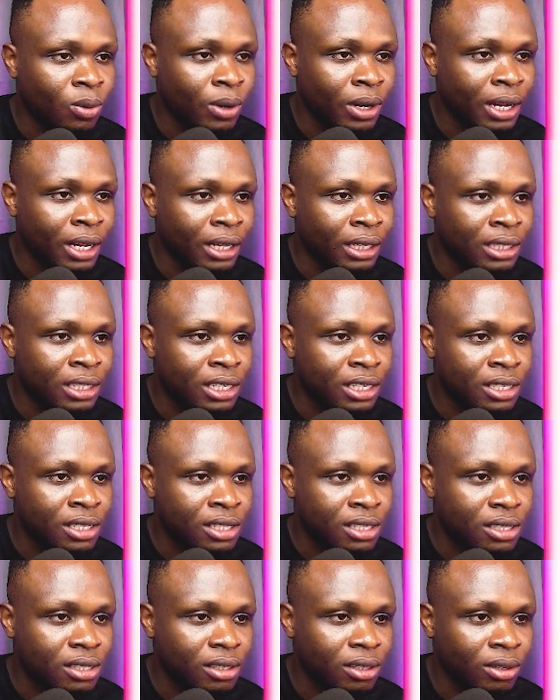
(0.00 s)
where it
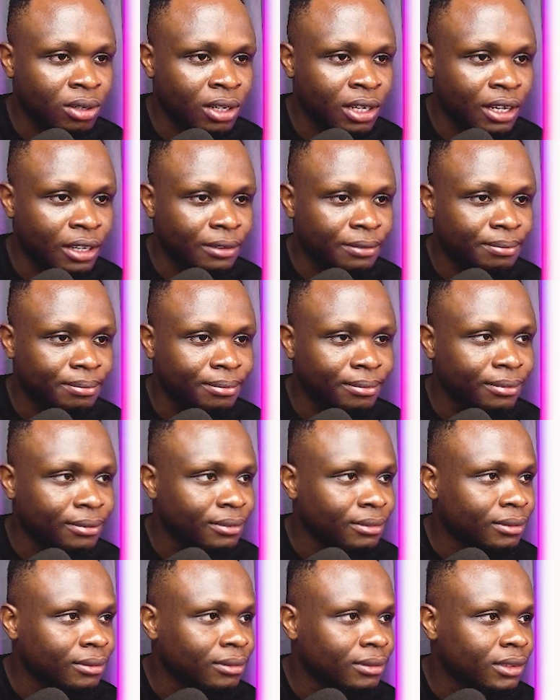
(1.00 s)
is. Okay,
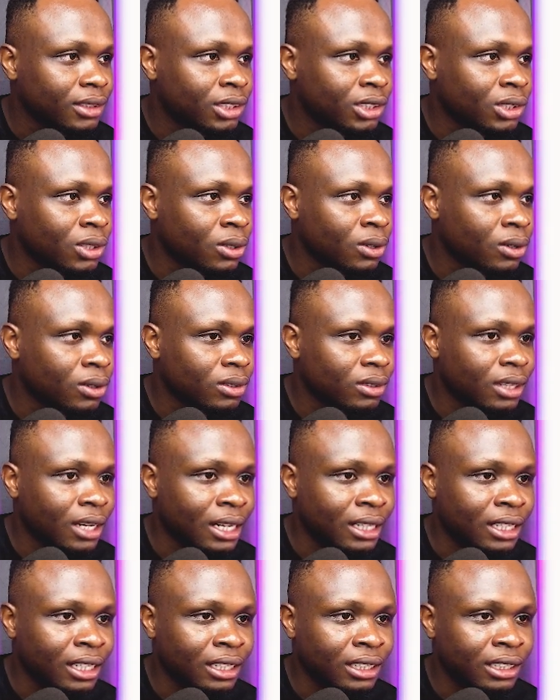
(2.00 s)
so
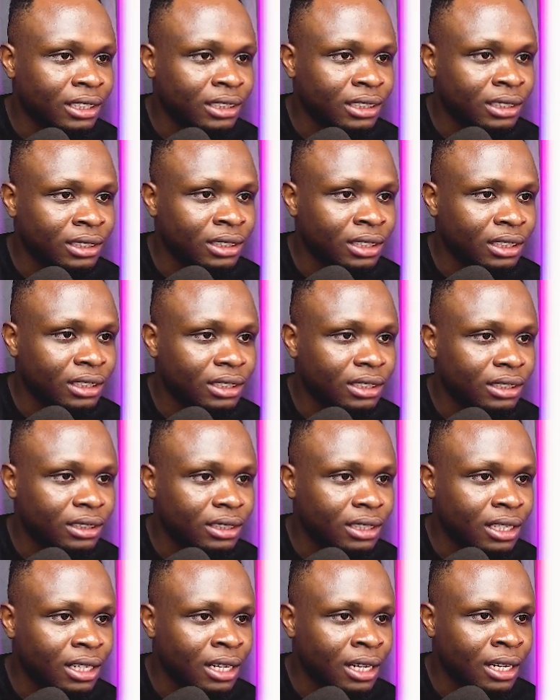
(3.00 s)
I think this is it,
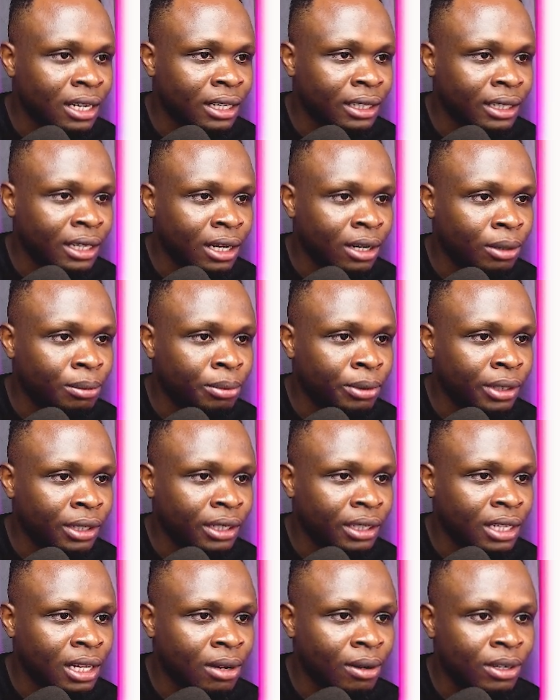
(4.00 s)
and I'll
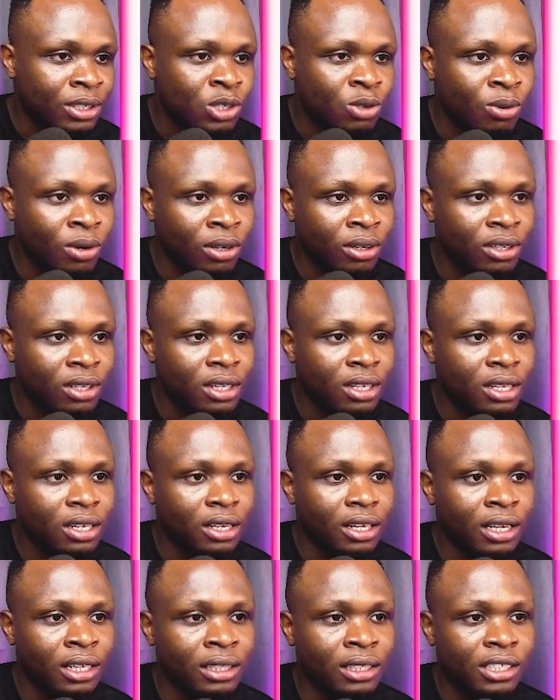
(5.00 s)
bring it down as well.
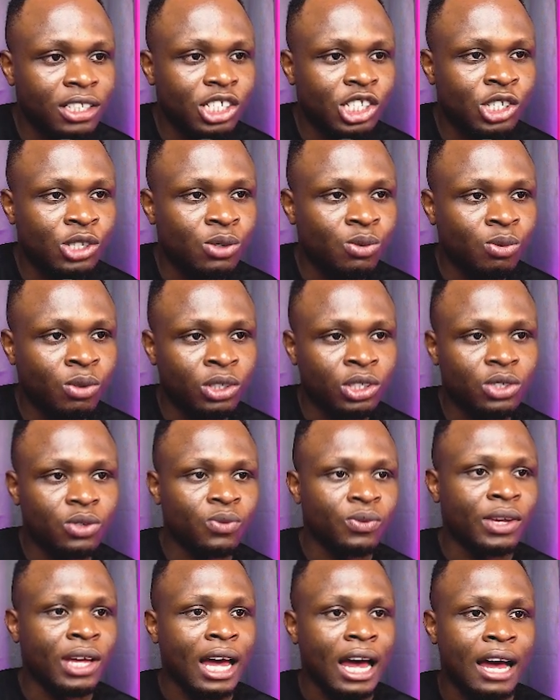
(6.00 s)
And this is what
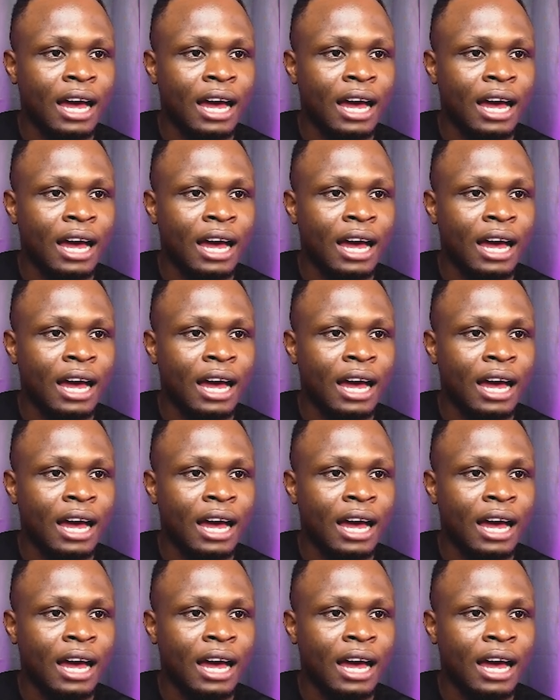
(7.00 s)
we